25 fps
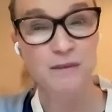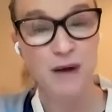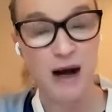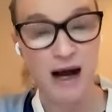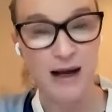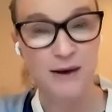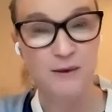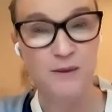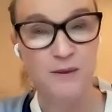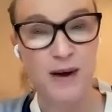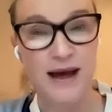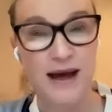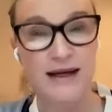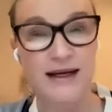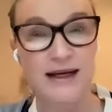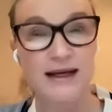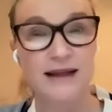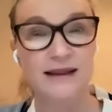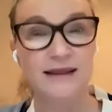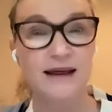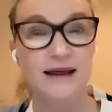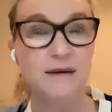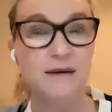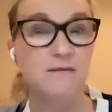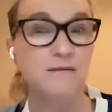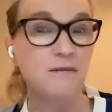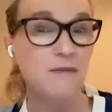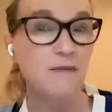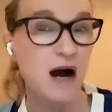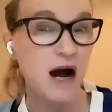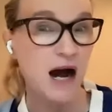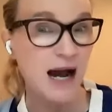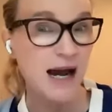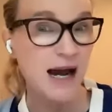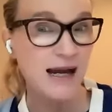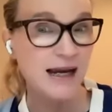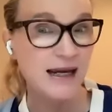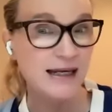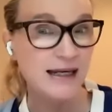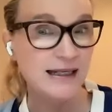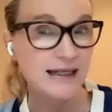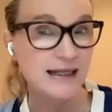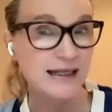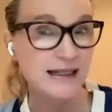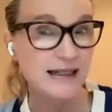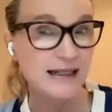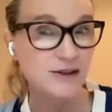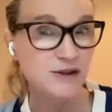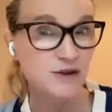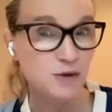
my wedding that my